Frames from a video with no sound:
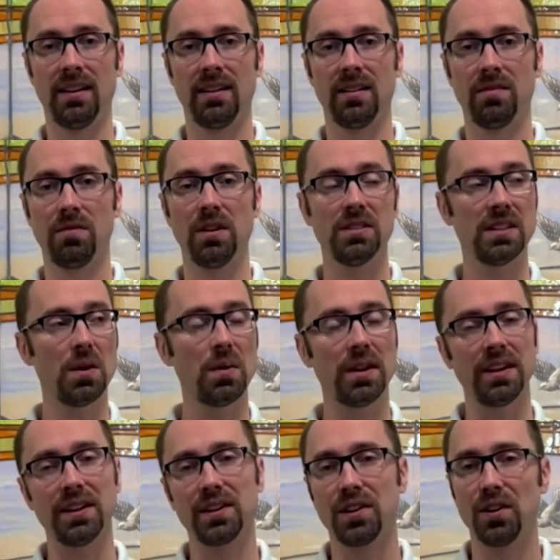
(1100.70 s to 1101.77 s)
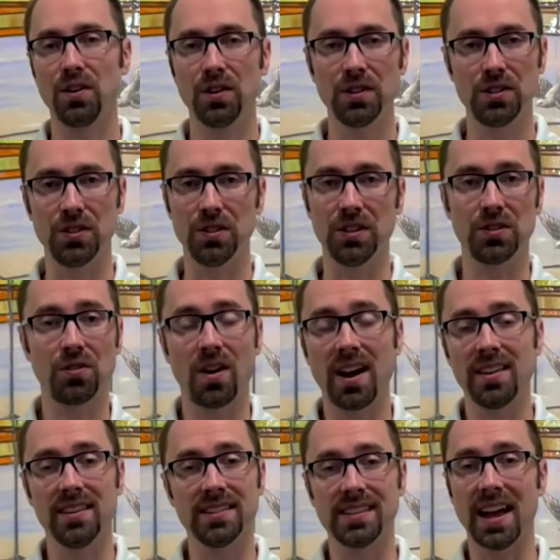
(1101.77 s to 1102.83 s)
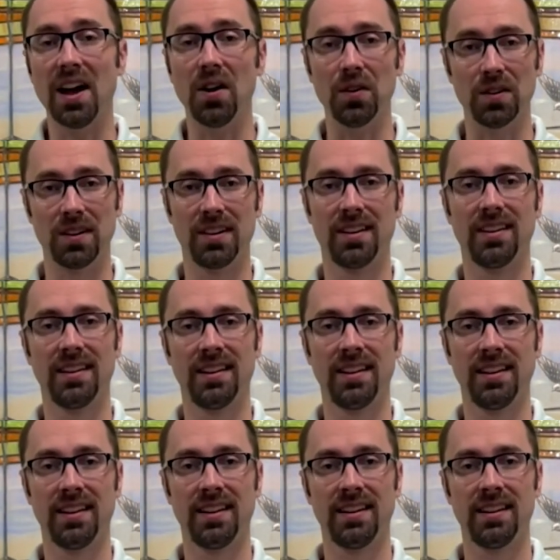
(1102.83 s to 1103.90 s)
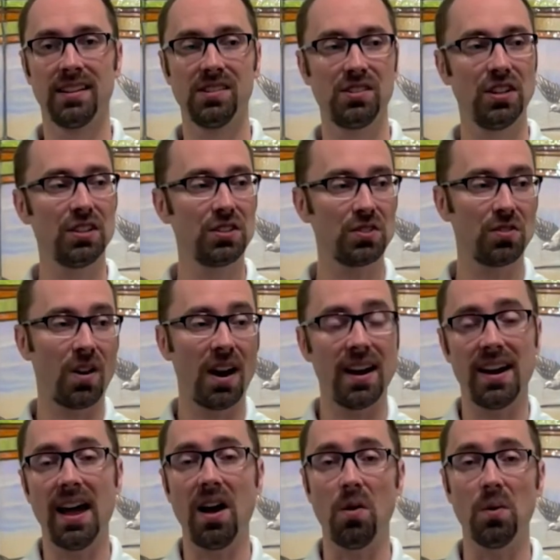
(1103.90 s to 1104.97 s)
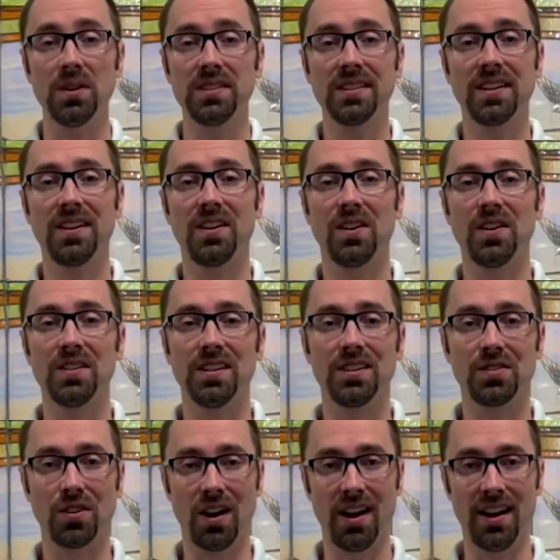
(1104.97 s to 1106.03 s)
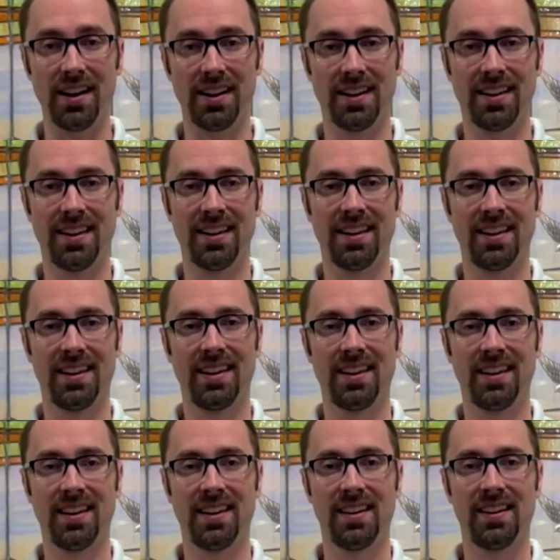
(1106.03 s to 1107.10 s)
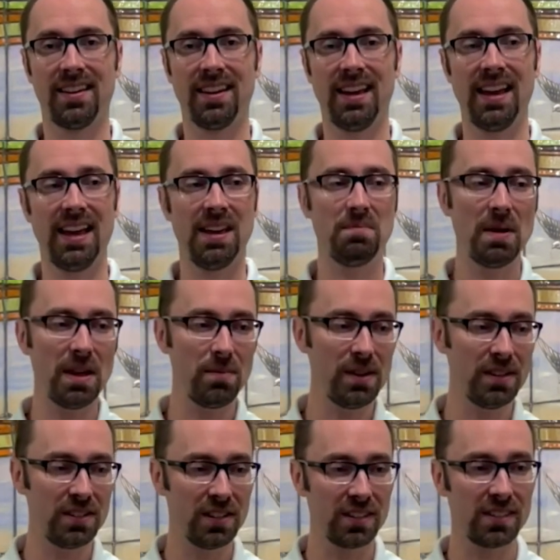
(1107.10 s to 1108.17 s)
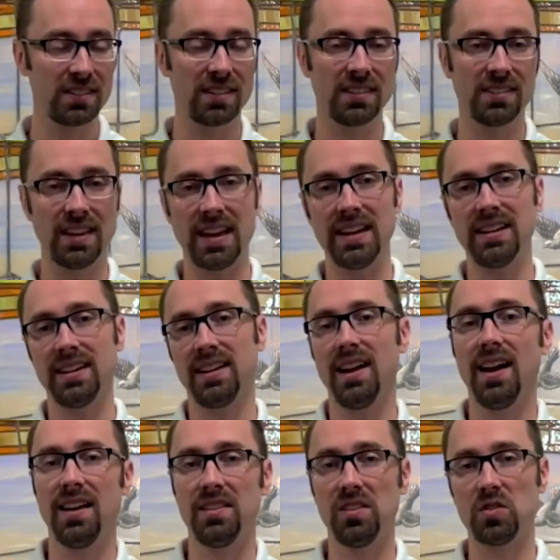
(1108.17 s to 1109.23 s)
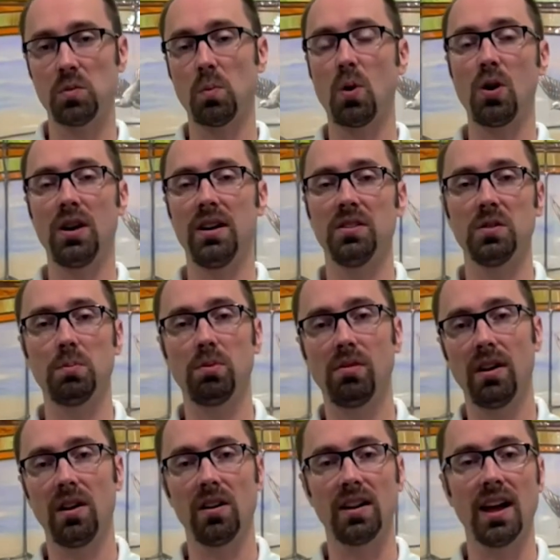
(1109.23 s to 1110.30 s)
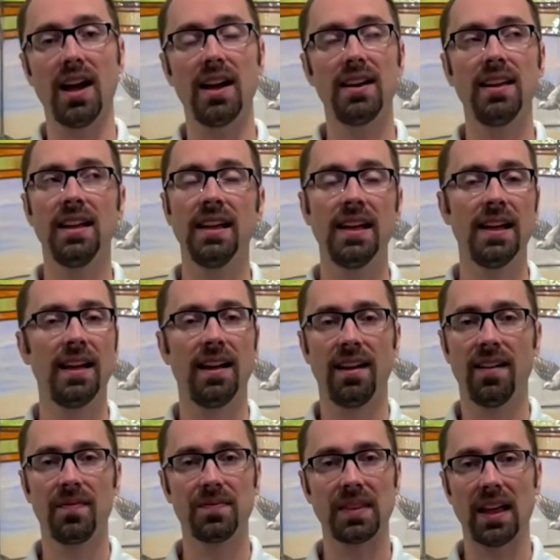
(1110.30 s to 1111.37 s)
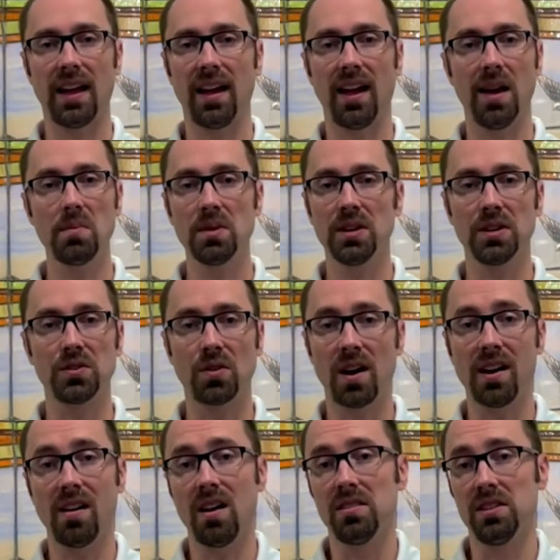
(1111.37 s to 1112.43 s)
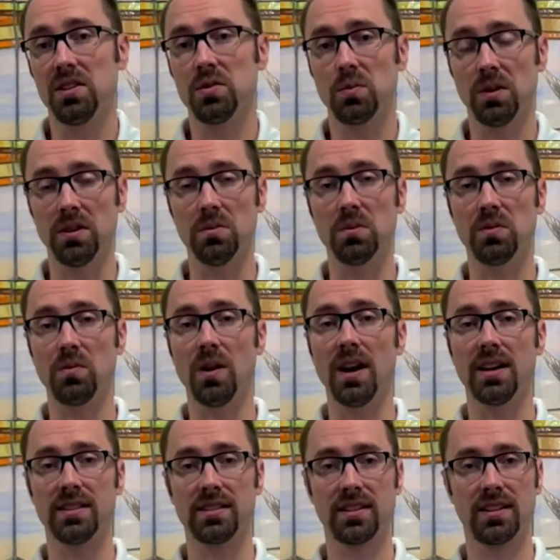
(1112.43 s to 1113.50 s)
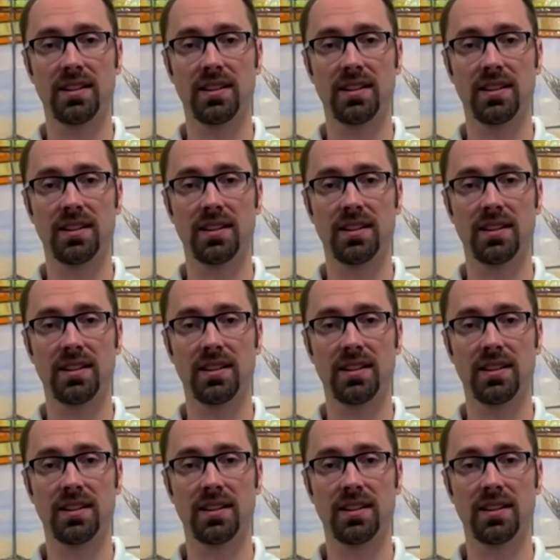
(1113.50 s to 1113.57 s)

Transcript: Friends, I want to encourage you to try this out. Just try it out. What's it going to hurt to try? And maybe just say to God this morning as a prayer, God, I'm going to try on this rhythm of rest.